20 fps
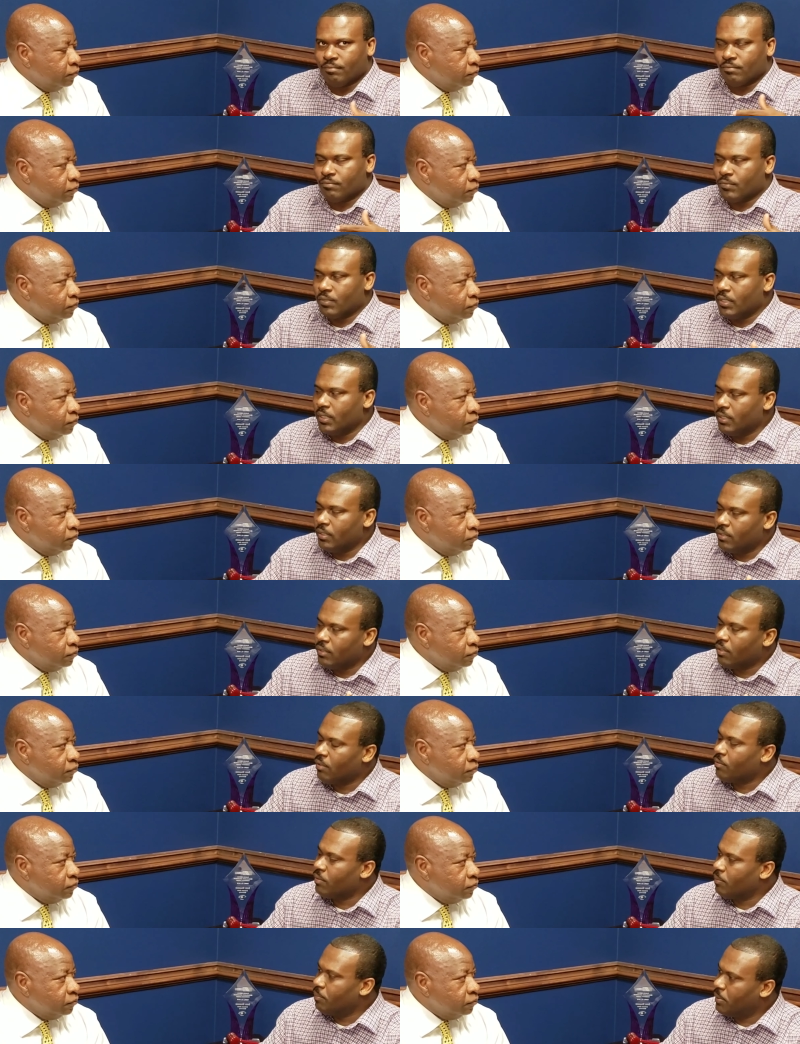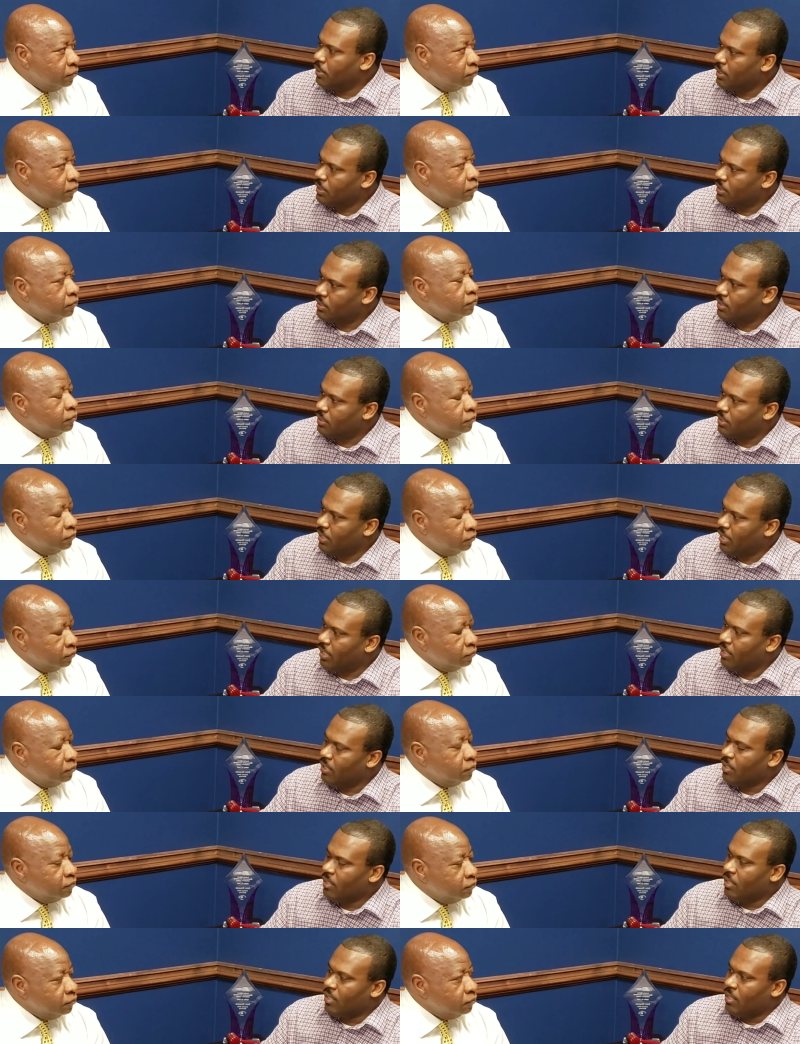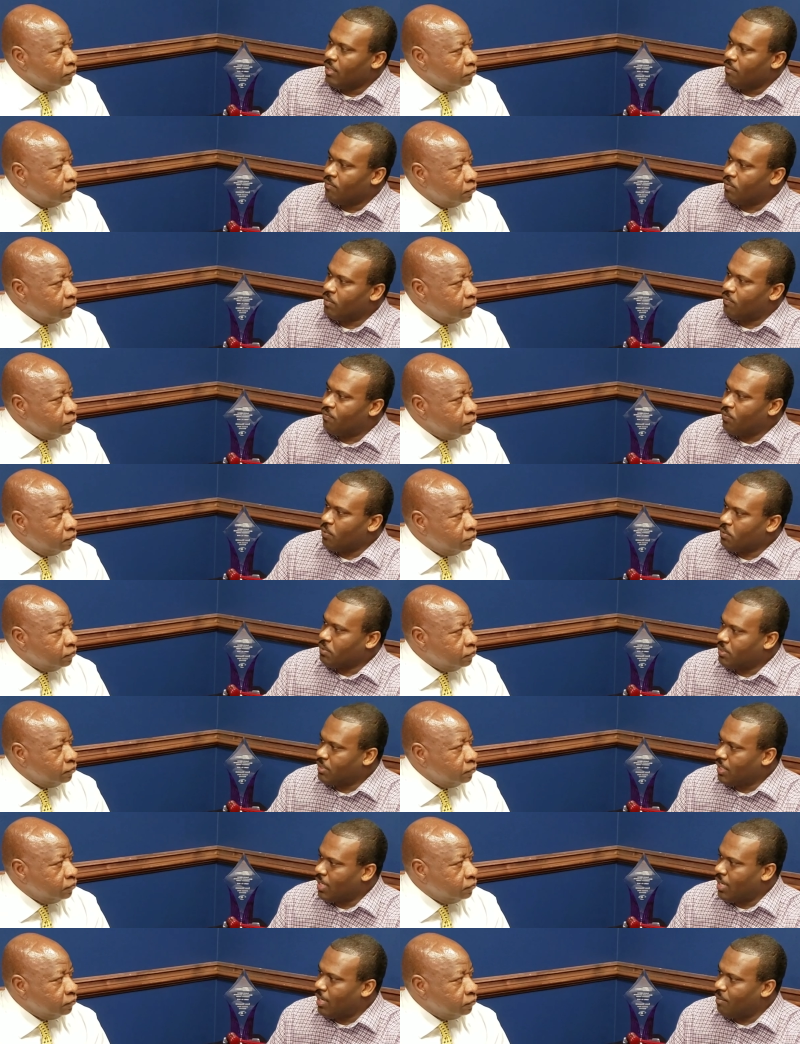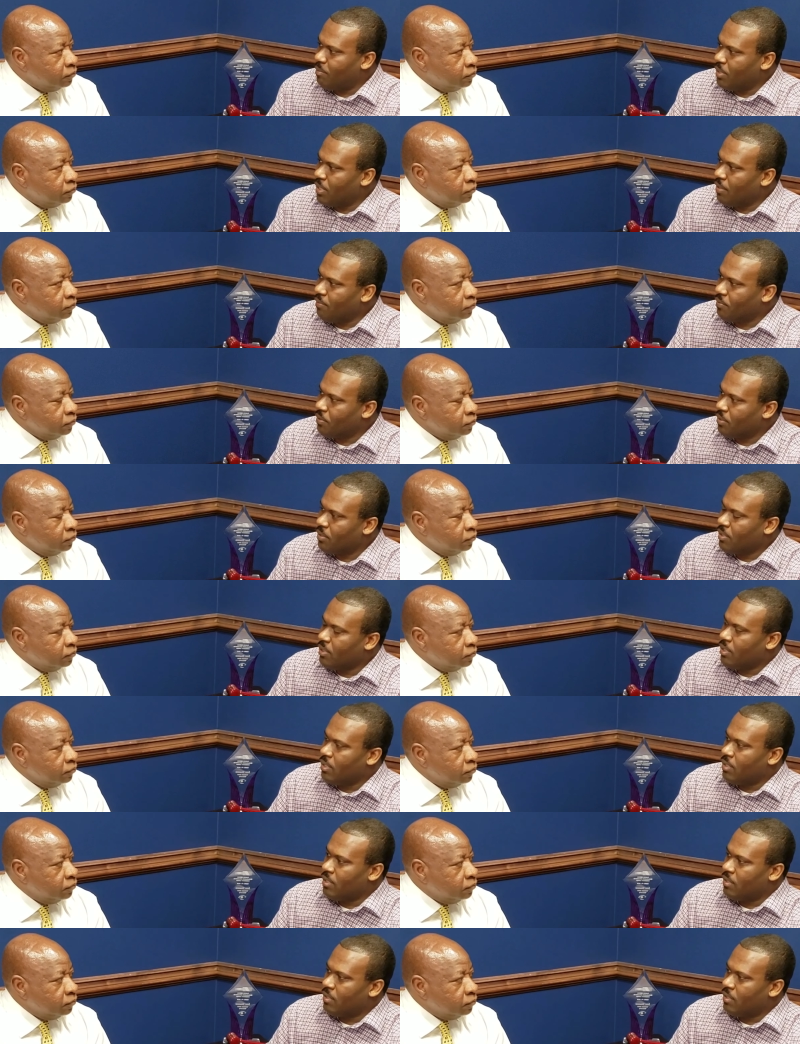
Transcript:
Speaker 1: reading on the budget, is that for the first time ever